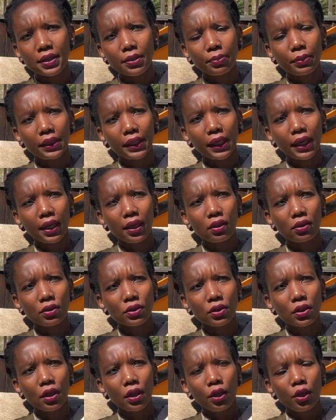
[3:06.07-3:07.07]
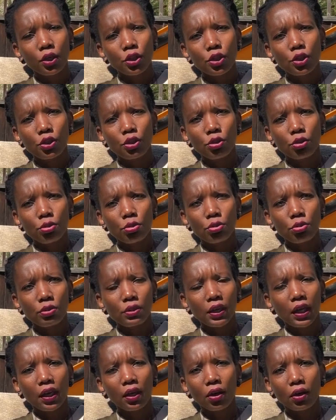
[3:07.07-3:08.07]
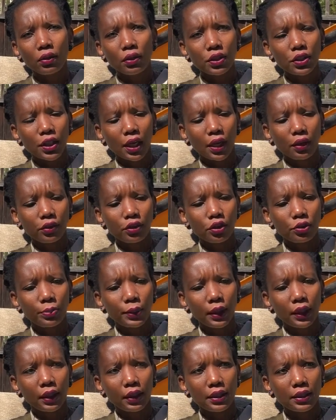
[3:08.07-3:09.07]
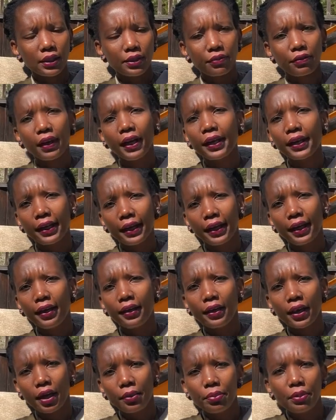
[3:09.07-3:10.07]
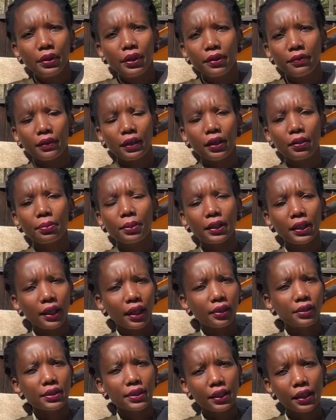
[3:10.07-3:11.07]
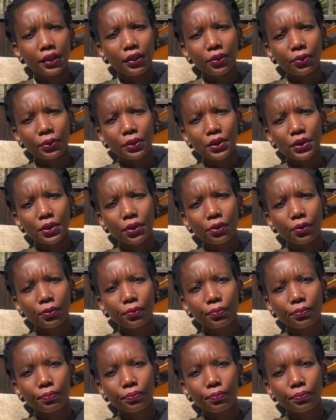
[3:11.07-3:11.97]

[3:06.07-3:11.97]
somebody else to take on the challenge, because if I can, I believe anybody else can do it too.